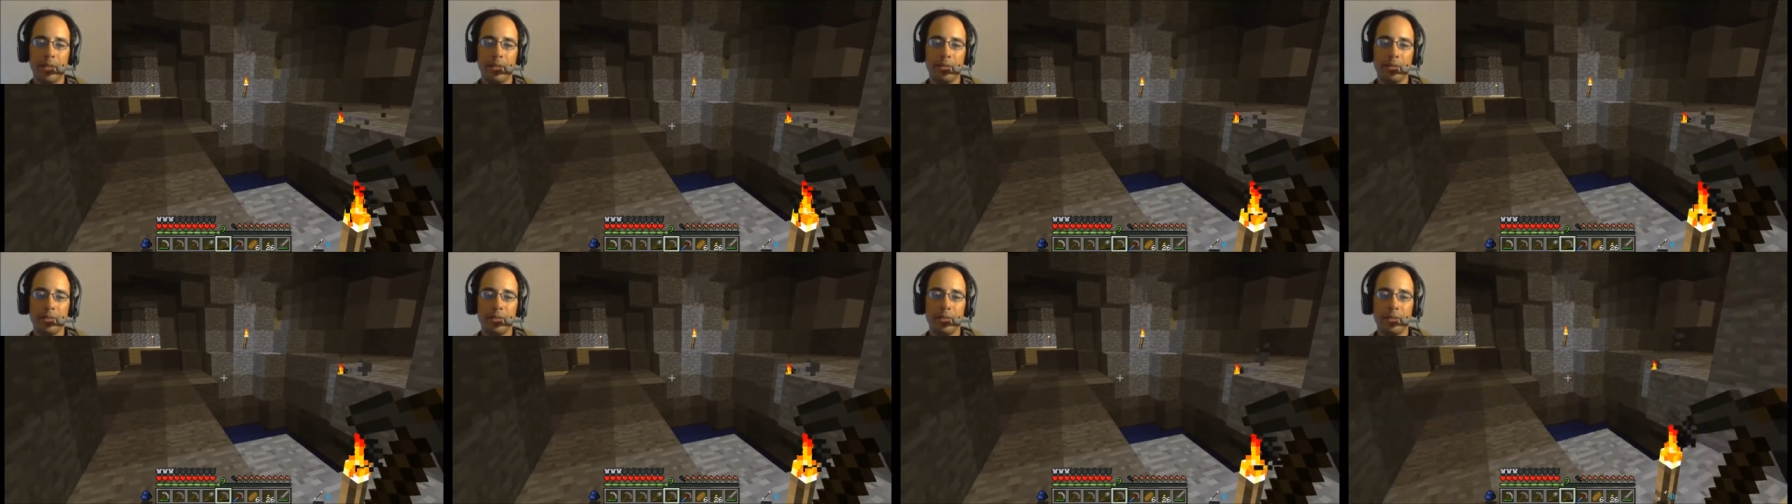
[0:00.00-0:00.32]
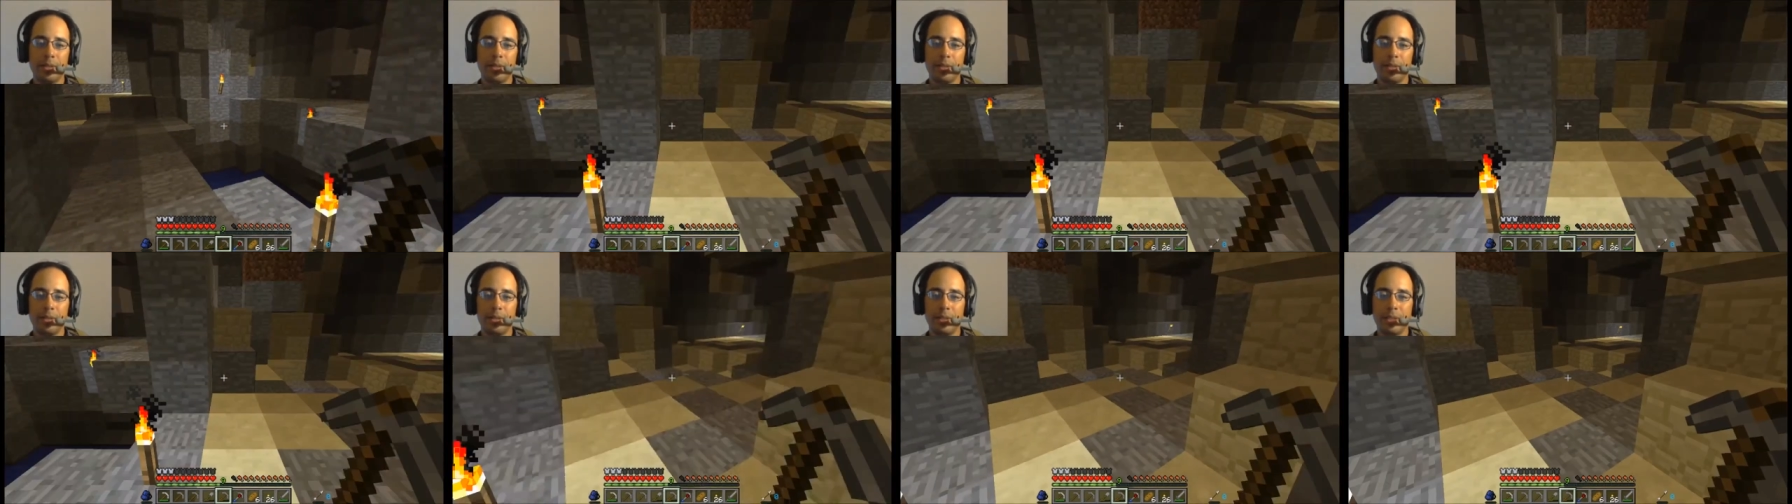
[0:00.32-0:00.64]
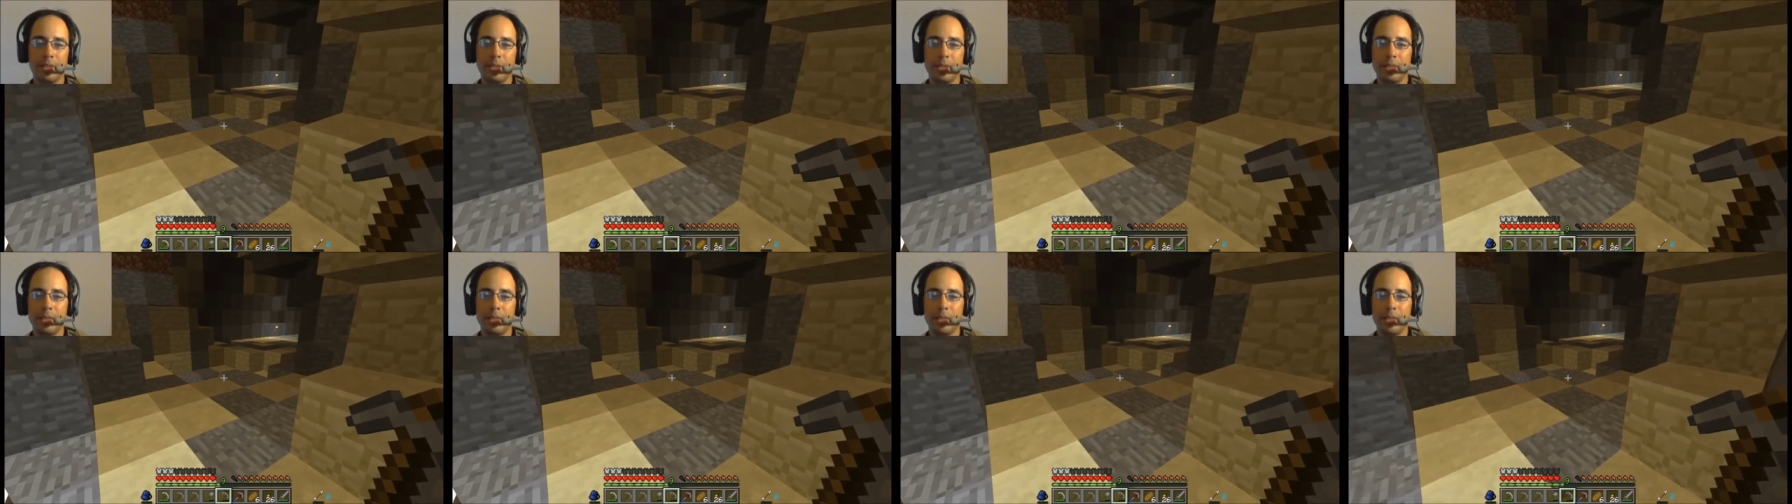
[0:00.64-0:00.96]
Leave me alone.
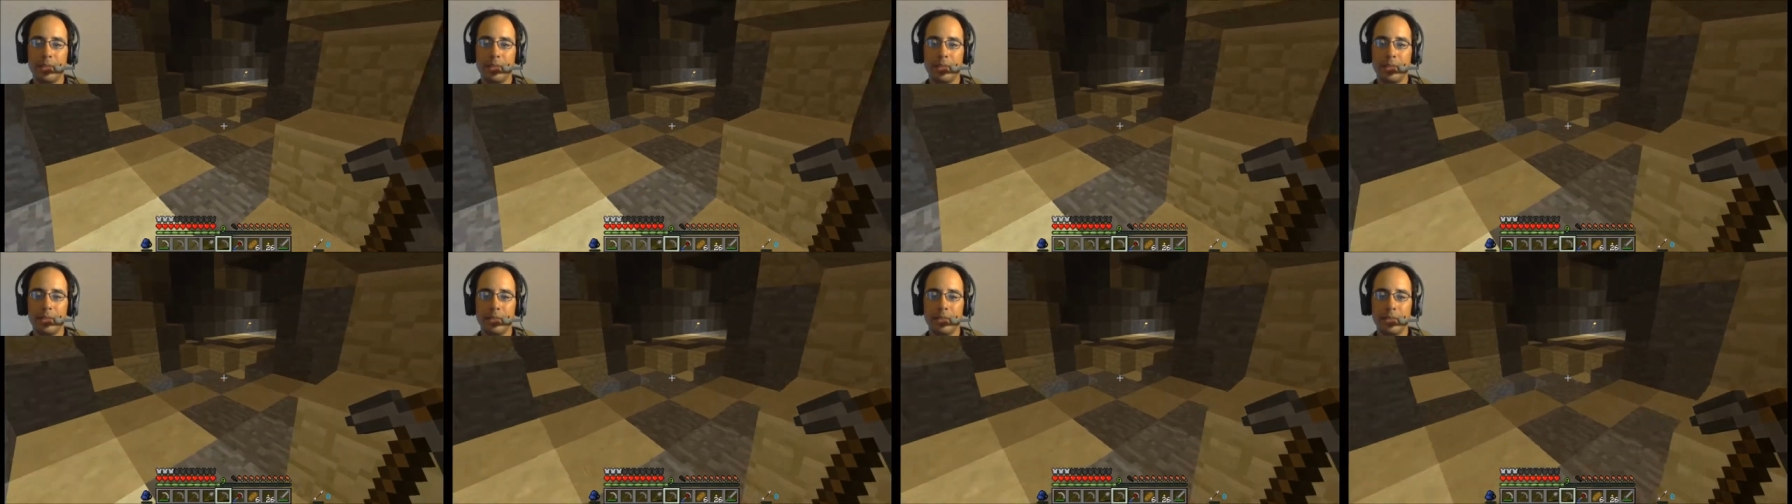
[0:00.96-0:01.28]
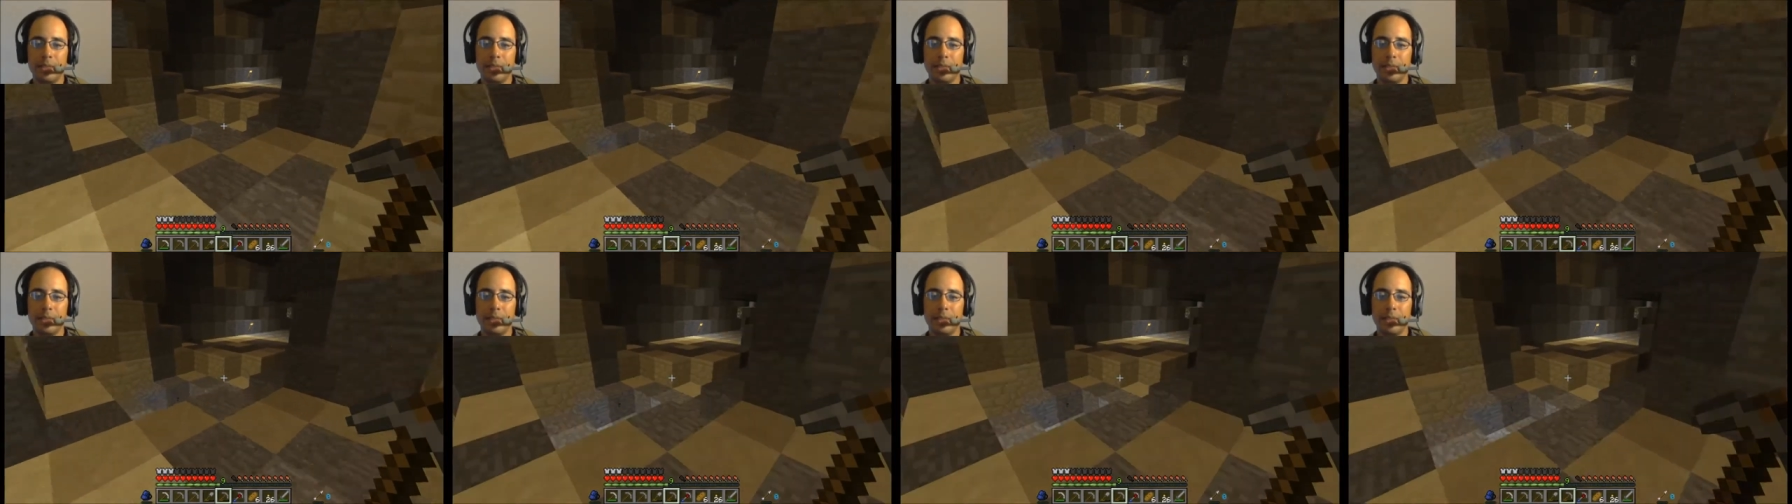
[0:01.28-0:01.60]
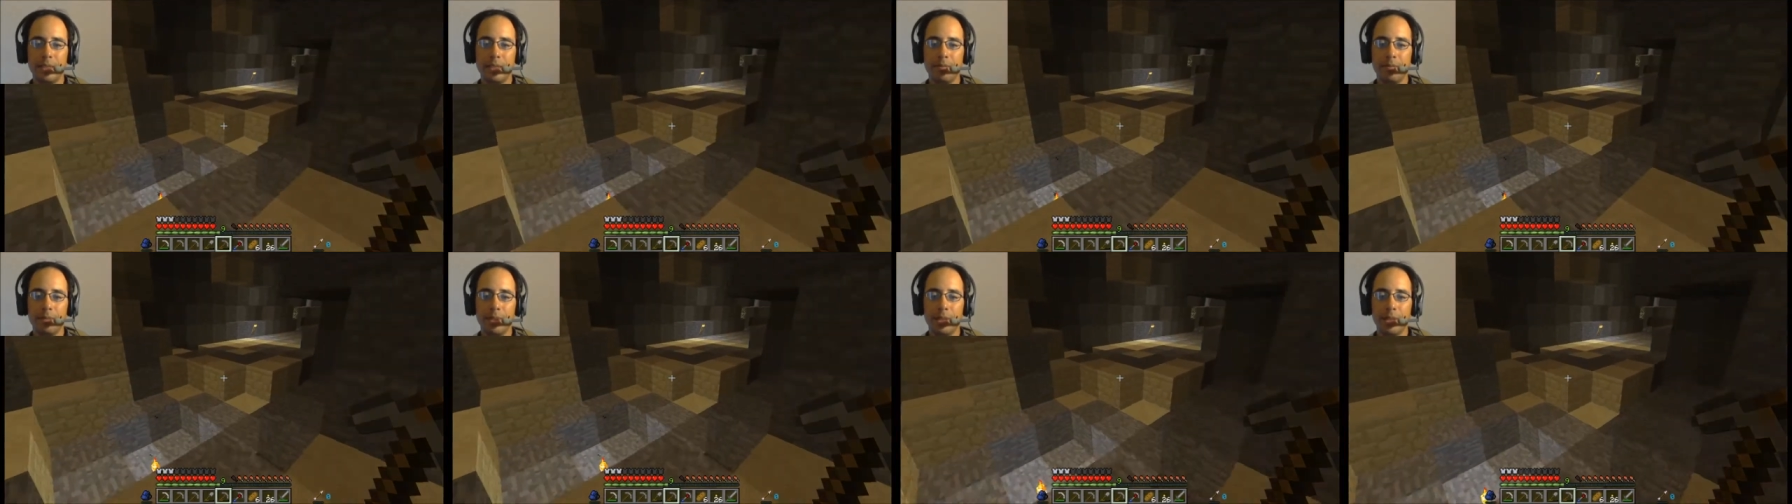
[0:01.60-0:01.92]

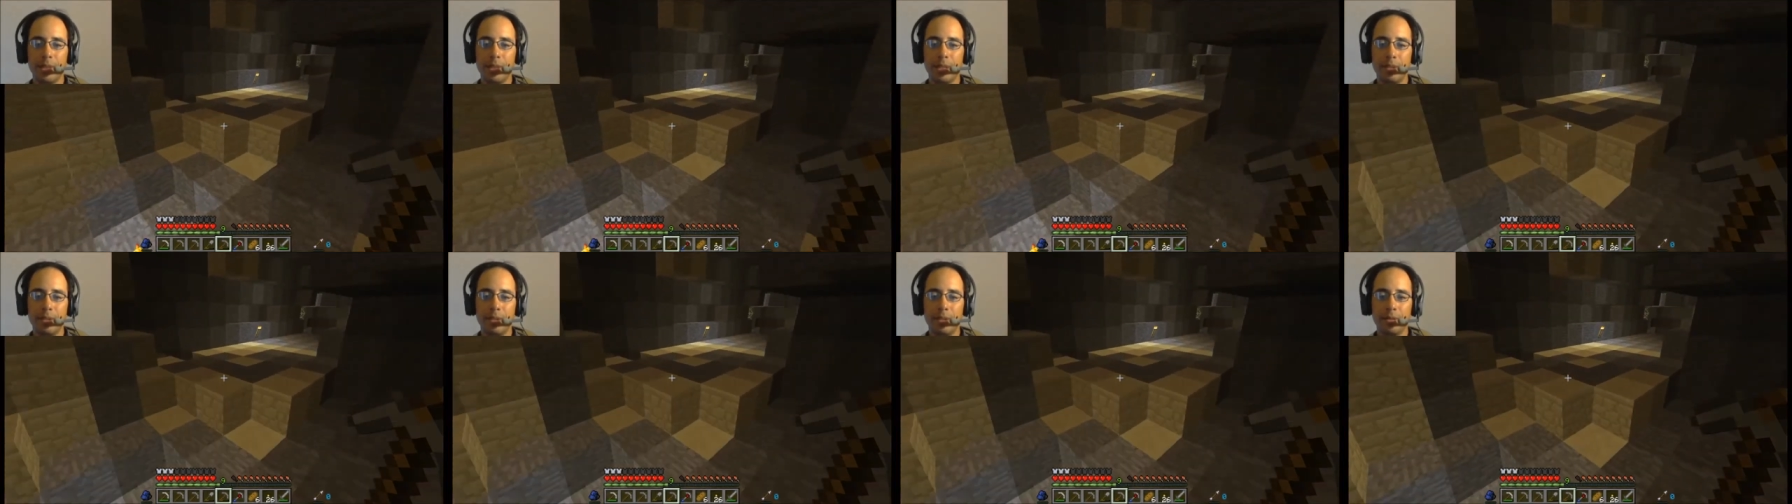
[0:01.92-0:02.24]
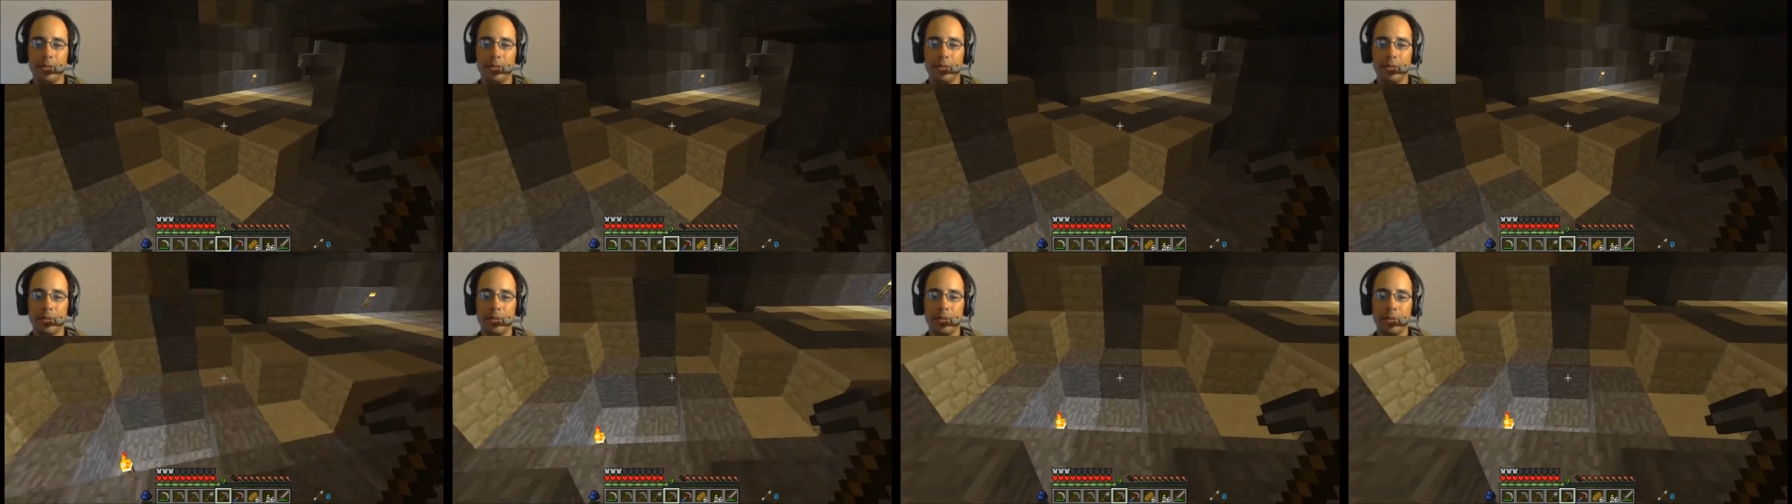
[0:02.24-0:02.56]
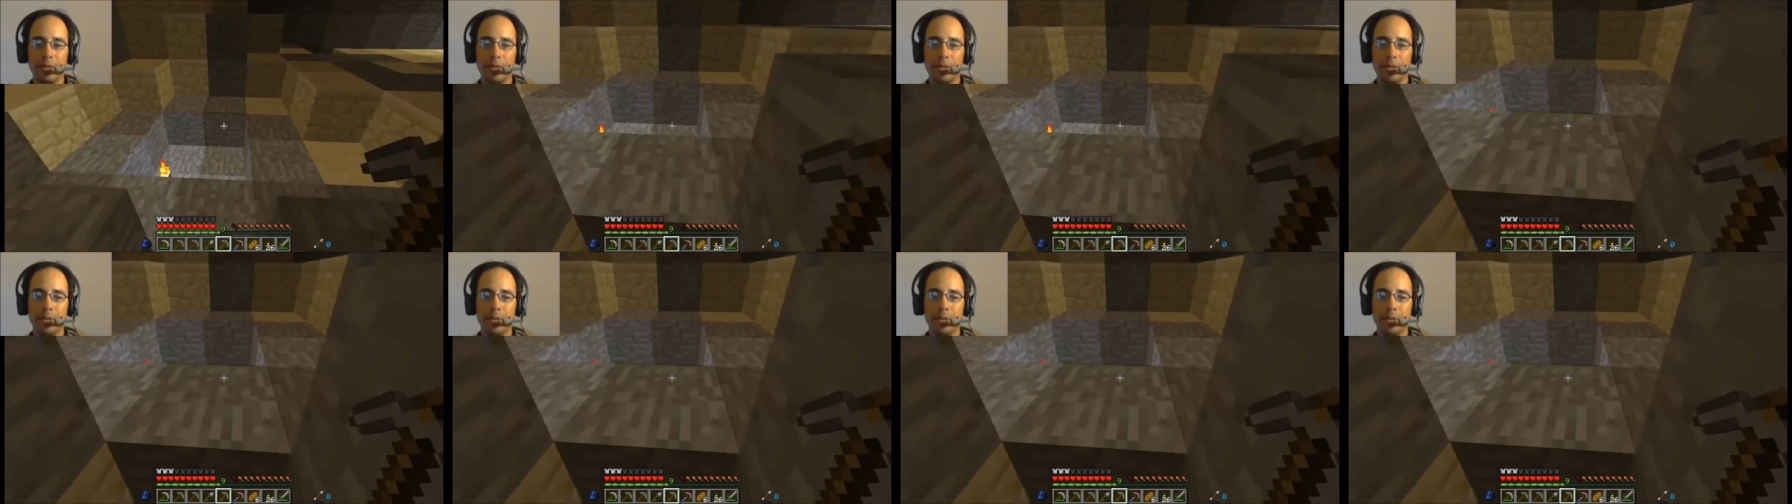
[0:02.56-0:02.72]
Leave me alone.